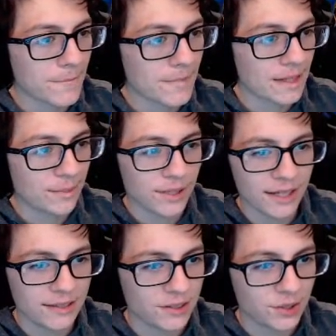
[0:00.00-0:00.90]
but yeah,
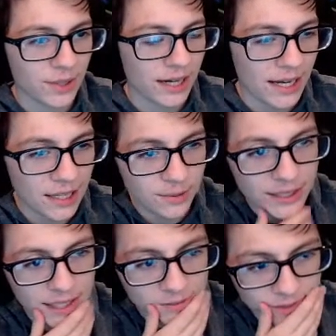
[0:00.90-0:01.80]
so we got Cali, we
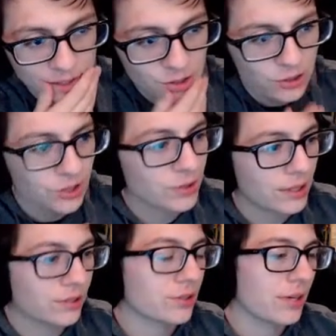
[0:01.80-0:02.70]
got that Venusaur, so it
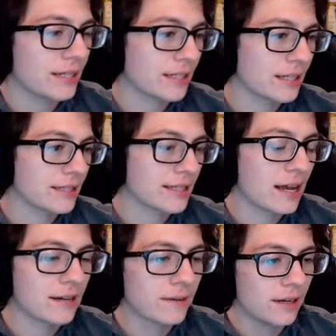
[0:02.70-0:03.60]
also has like
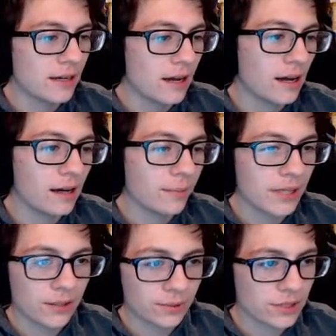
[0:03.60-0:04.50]
Sun um,
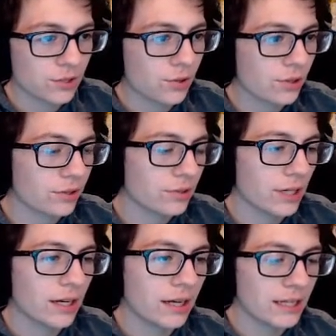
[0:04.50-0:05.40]
in it with the Torkoal.
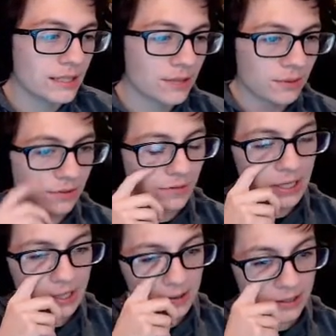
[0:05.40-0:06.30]
Uh, Incin with the
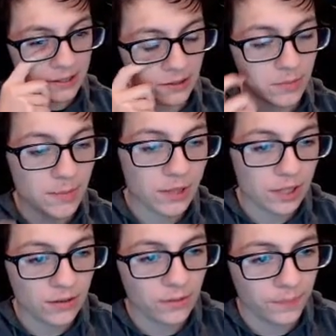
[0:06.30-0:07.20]
Fake Out here.
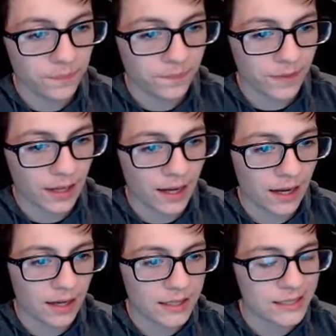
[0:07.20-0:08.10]
Mimikyu
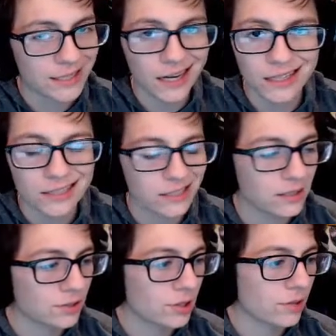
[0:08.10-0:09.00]
uh, is not it's a
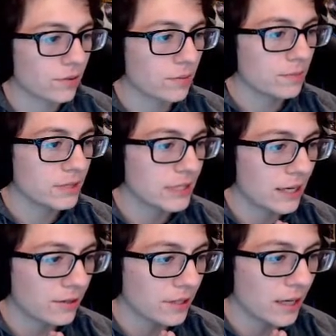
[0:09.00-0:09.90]
trick room
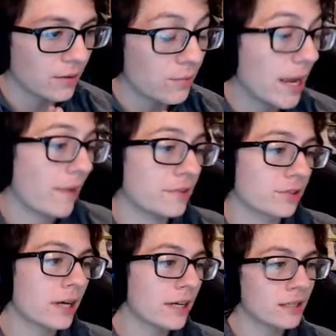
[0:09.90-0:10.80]
setter that we haven't
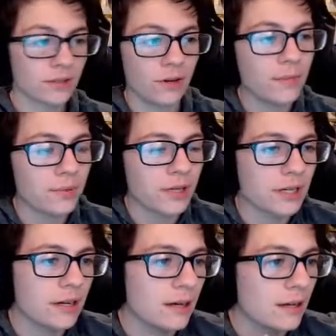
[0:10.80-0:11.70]
tried yet so i'm
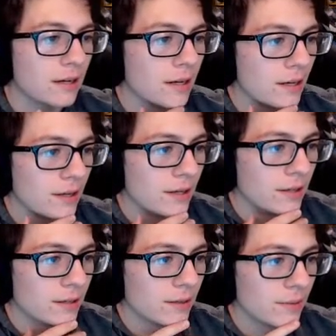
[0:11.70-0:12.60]
pretty uh
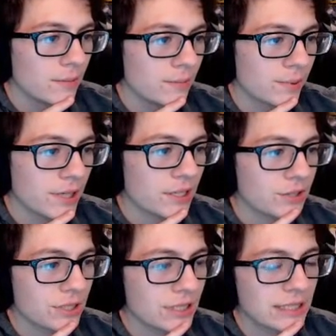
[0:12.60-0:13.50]
pretty
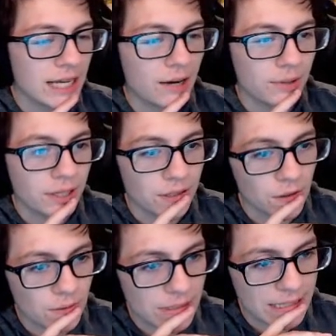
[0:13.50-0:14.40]
interested to see how it goes and